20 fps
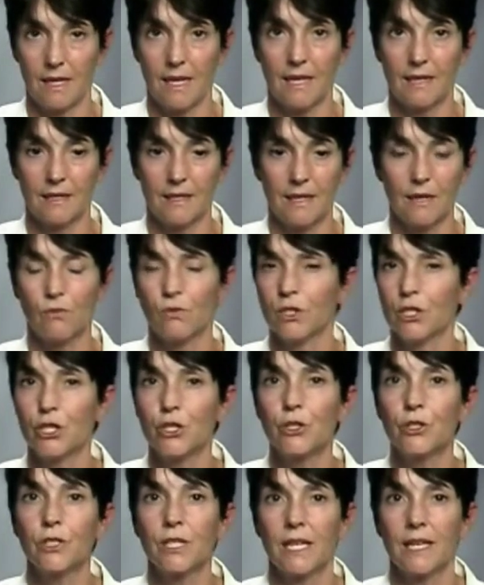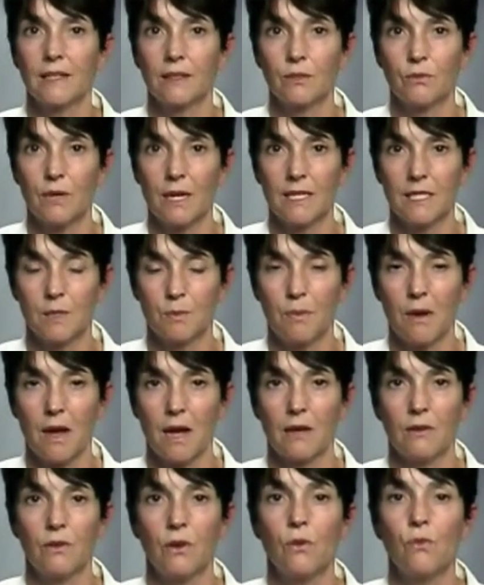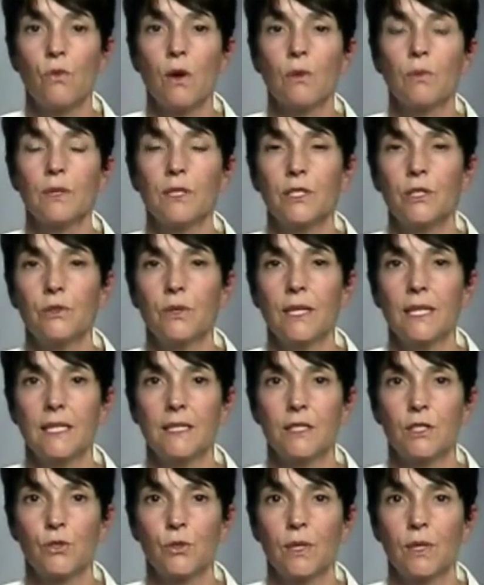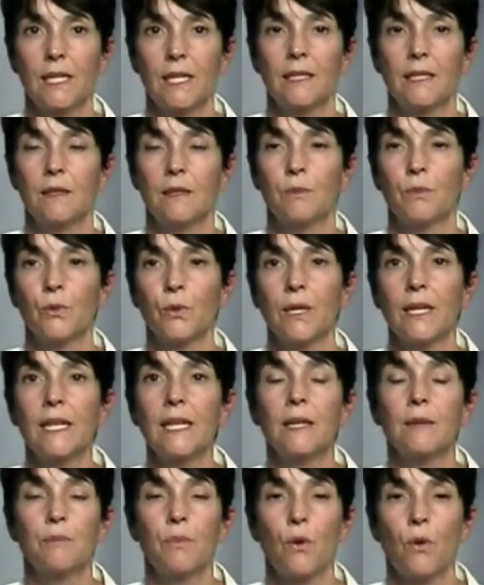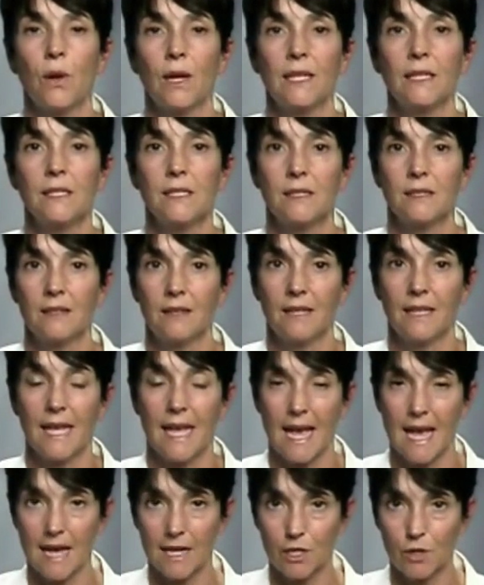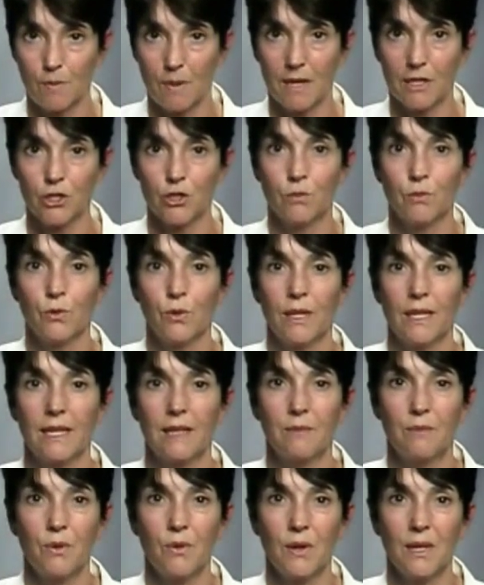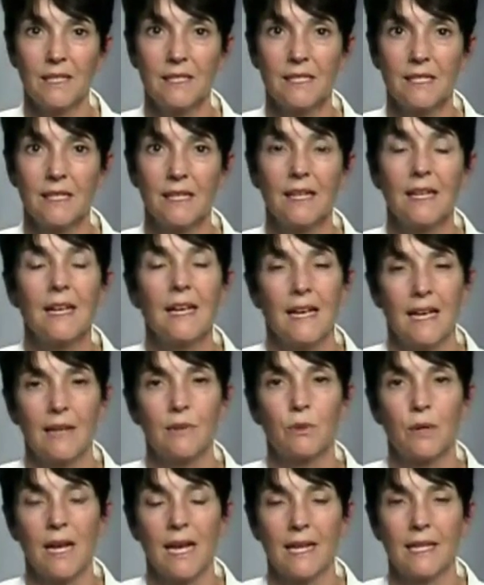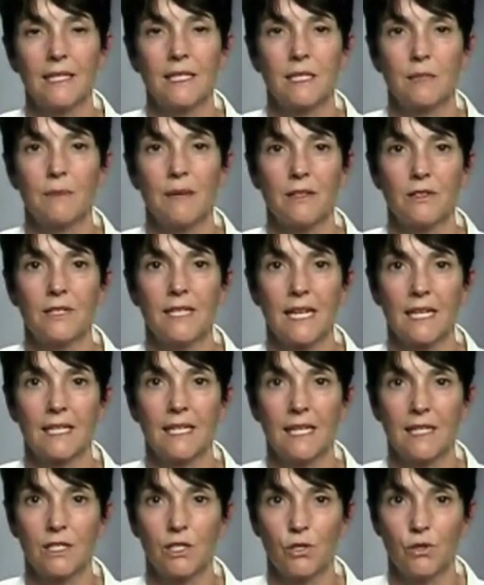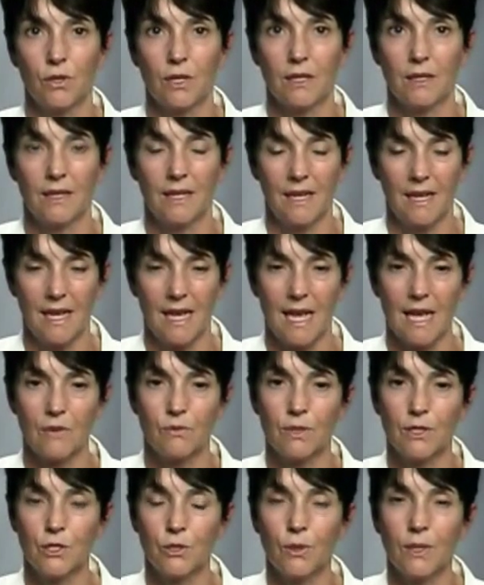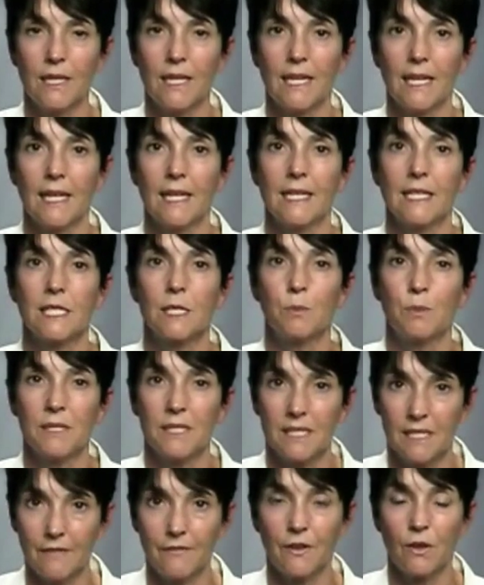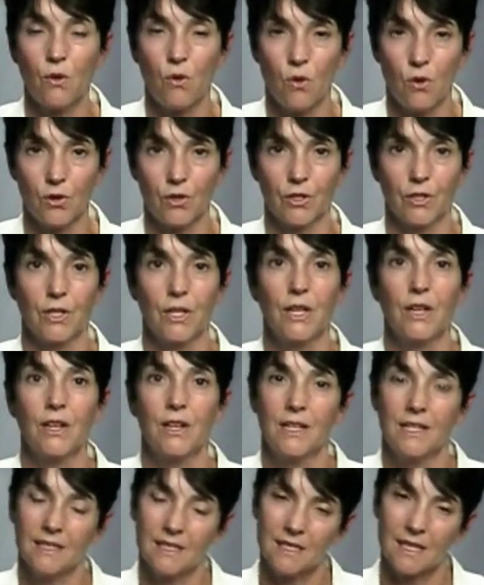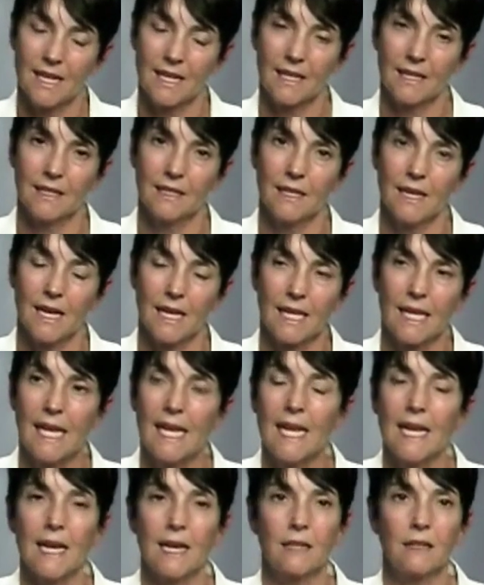and then we're sure to get the right spot. What we're doing is treating the meridian points, the acupuncture meridian points, and we're adding some other techniques to it. And we're doing it in a specific order. It's like a key